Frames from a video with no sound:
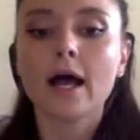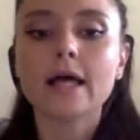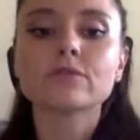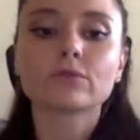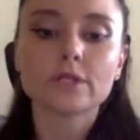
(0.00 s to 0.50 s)

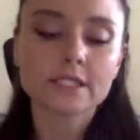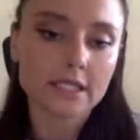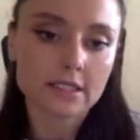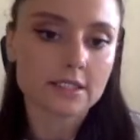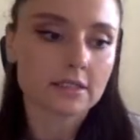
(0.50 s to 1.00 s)
And of course,
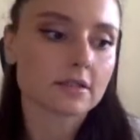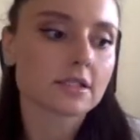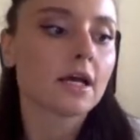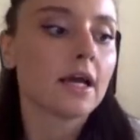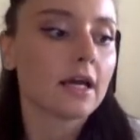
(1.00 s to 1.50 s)

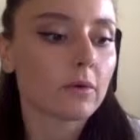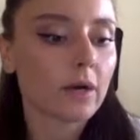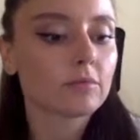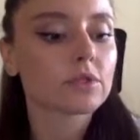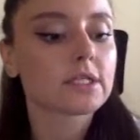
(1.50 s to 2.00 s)
installs.
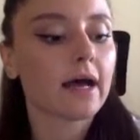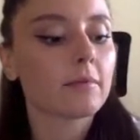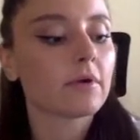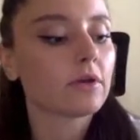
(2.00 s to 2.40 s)
One more time,